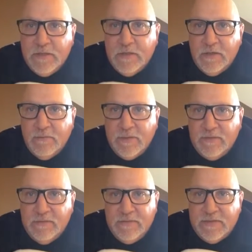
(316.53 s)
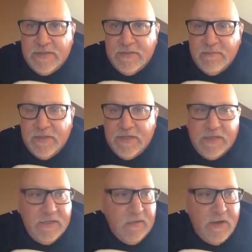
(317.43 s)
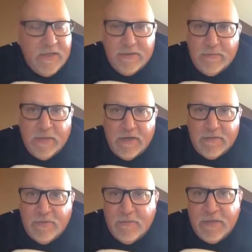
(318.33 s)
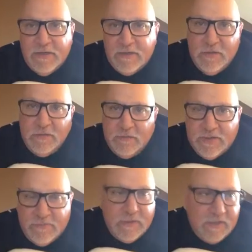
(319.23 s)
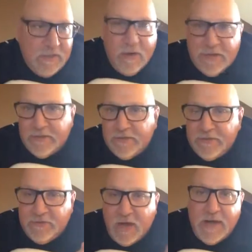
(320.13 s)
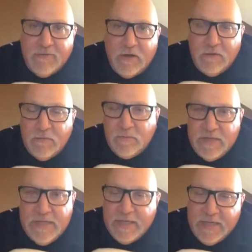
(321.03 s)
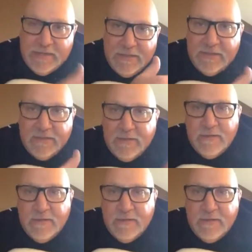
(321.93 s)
you know, we'd we'd go out there by ourselves. What are we going to do? We just want to go out there and drive all weekend. And